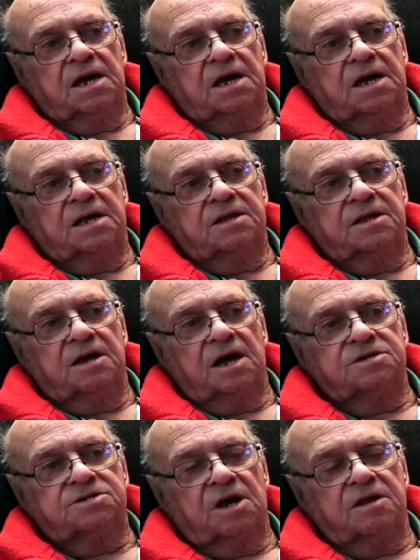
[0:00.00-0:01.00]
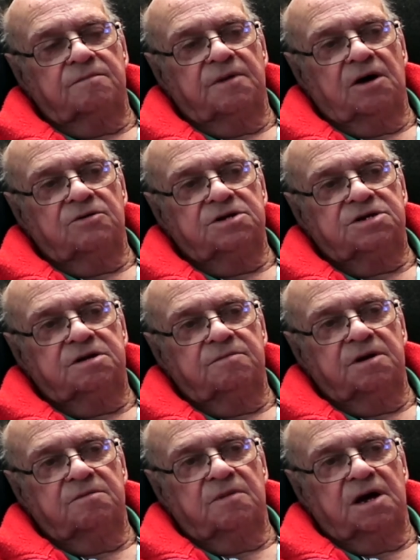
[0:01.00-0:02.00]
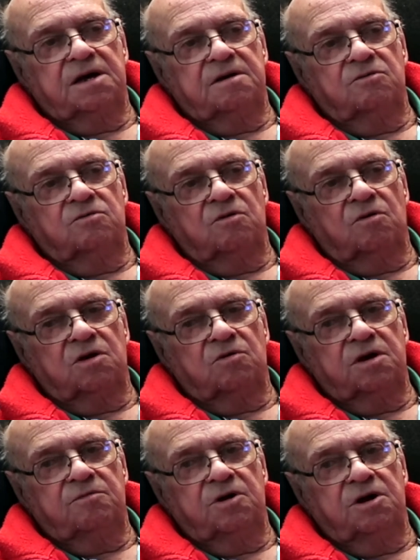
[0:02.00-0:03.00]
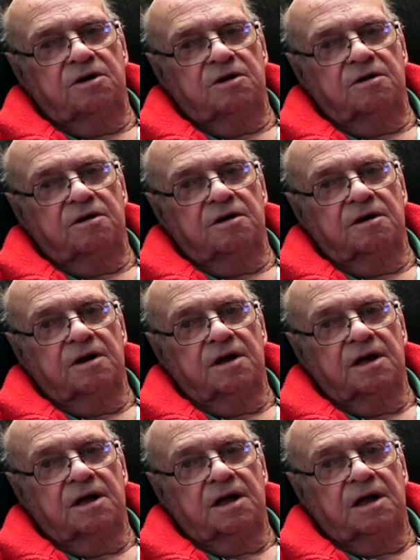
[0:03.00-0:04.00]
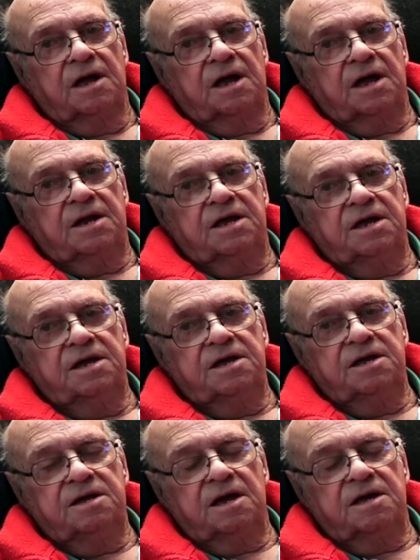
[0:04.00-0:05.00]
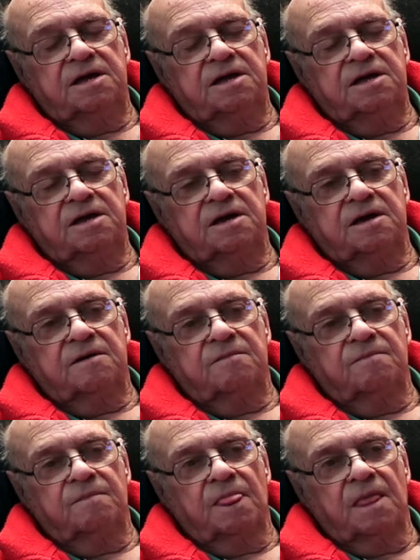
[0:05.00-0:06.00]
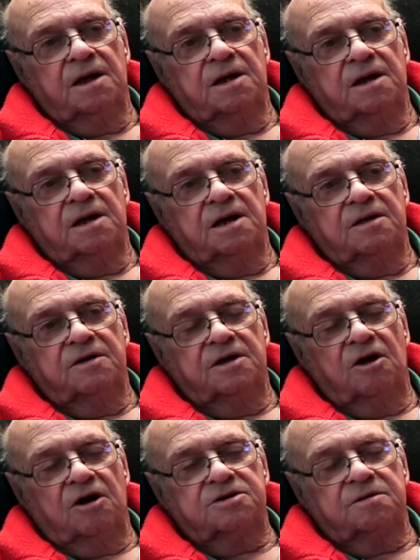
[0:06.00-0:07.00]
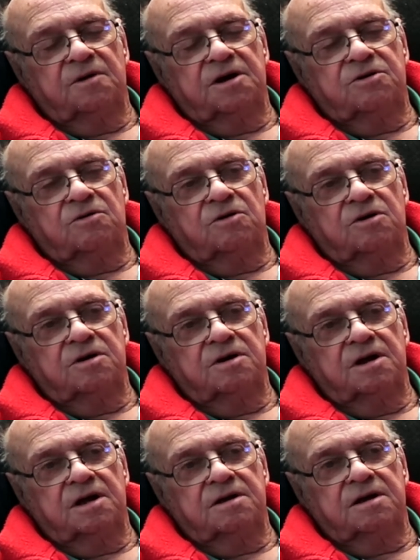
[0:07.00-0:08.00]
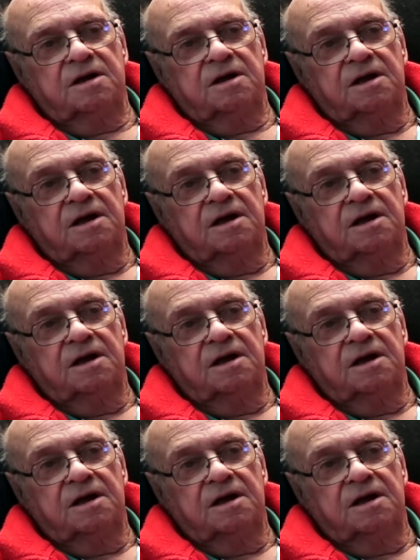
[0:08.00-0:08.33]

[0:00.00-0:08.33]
I saw the Mounties come in my one-way mirror, and they knocked on my door, and